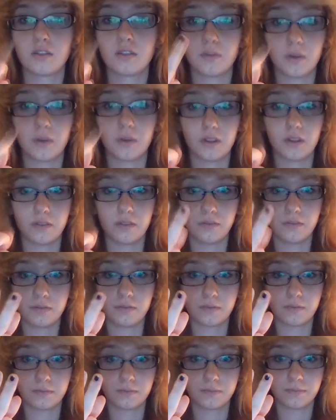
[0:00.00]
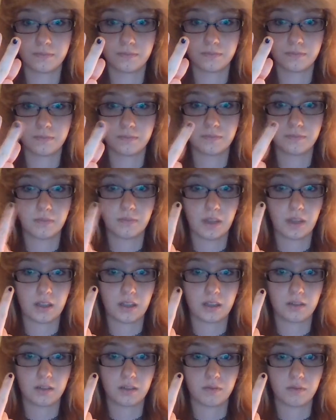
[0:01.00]
12,
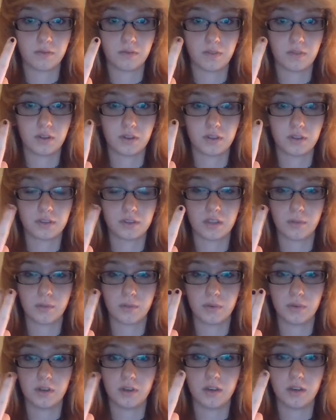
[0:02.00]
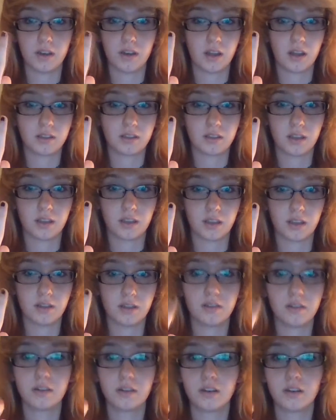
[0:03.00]
again fingers separate, not
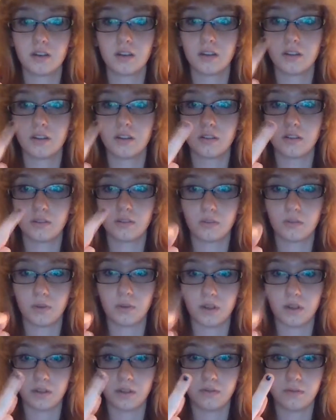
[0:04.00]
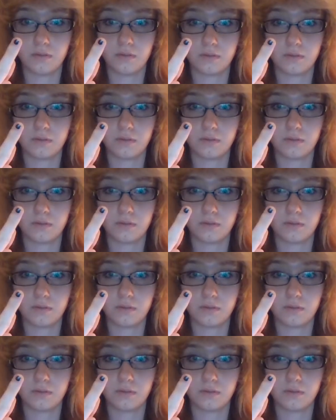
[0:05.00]
together, 12,